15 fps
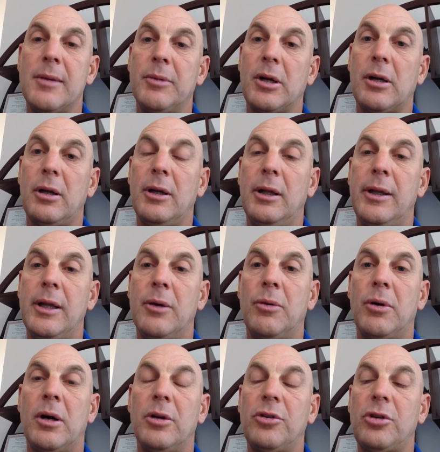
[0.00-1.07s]
Clearly there
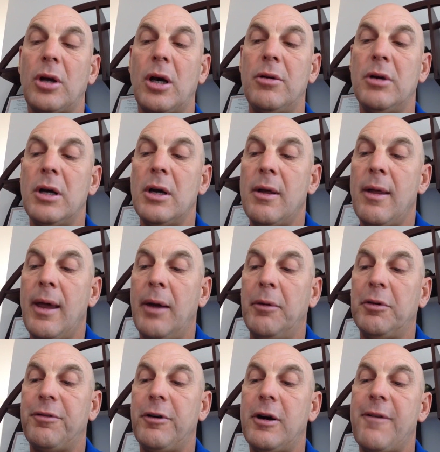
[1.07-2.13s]
was so it
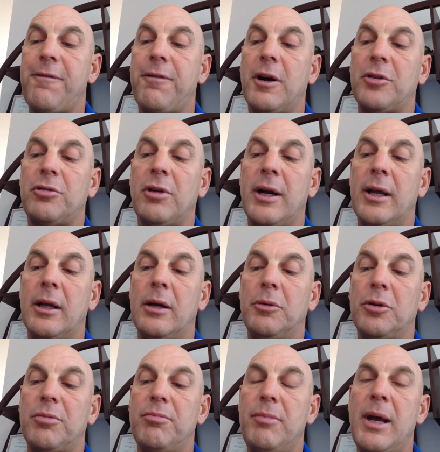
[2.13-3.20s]
was very frustrating, and it
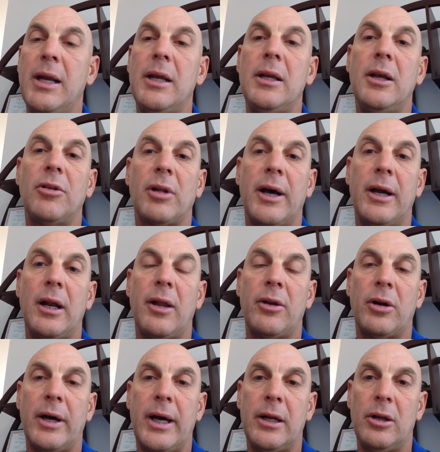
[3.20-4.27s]
was many years later that
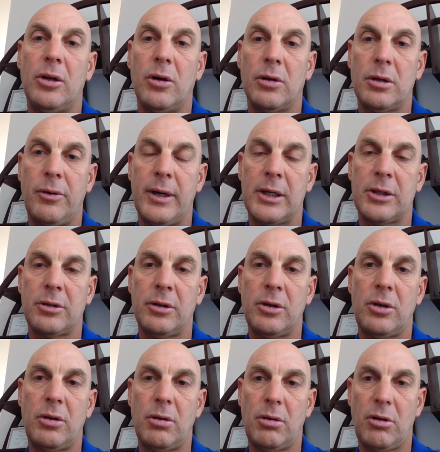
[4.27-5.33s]
I had a doctor who actually
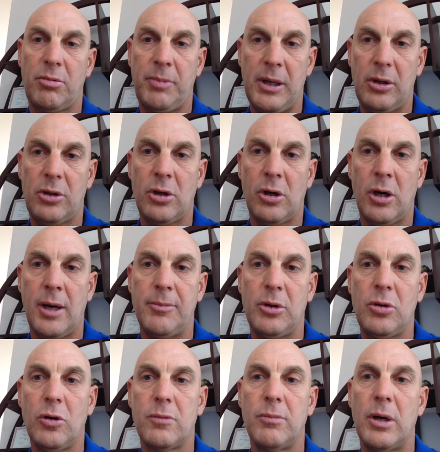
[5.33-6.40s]
spent time,
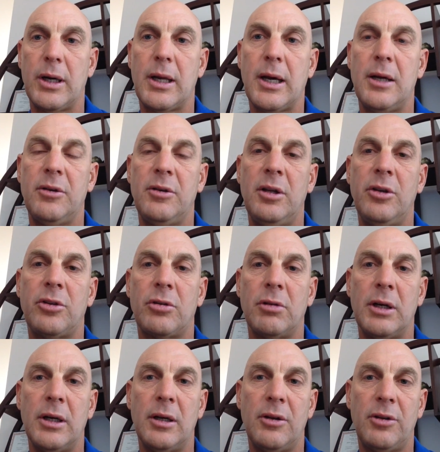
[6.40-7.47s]
took my case
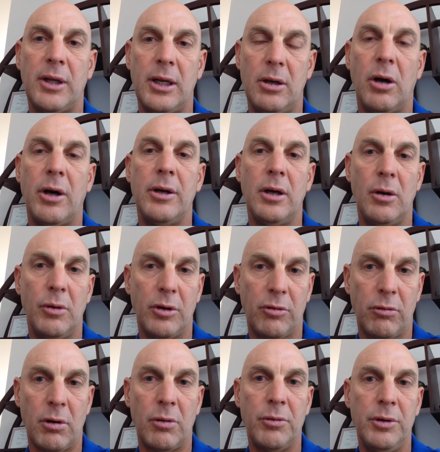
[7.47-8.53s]
history, and said, "I know what's
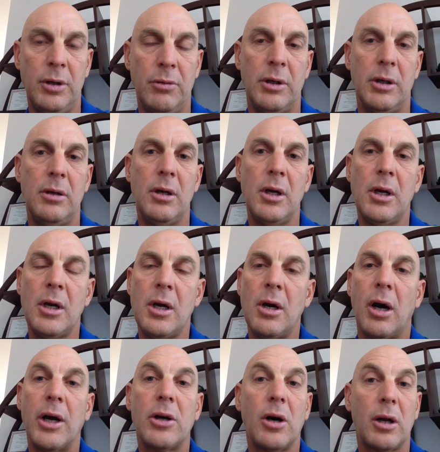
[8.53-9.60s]
wrong with you," and
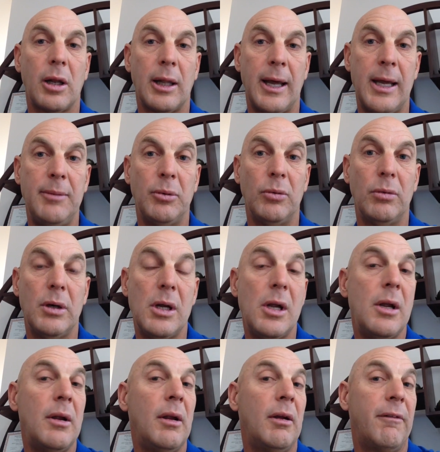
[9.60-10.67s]
I got a label.
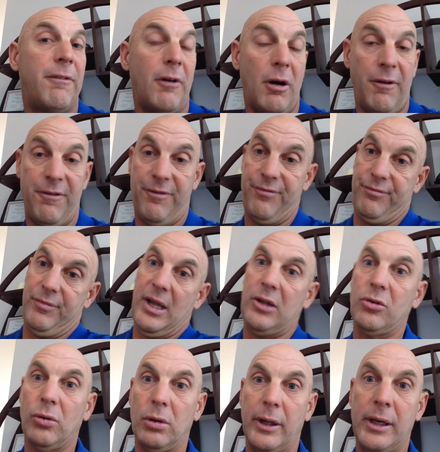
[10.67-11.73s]
Of,
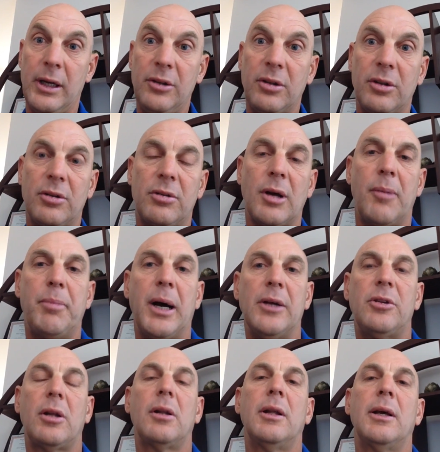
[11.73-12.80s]
that's all it is is a,
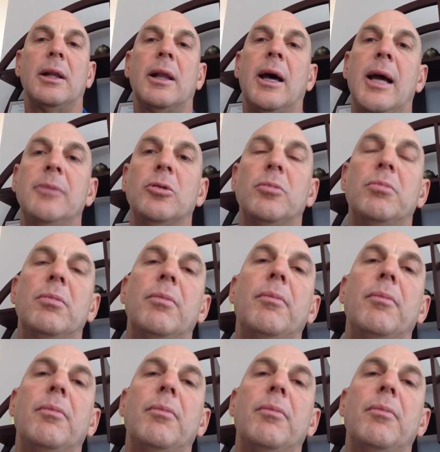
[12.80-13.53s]
basically a label,